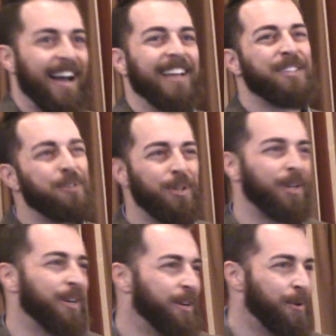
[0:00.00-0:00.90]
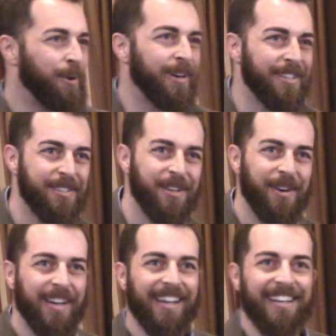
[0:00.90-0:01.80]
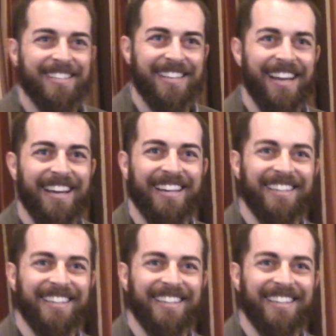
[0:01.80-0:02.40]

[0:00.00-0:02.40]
I do look good in orange, though, I gotta say.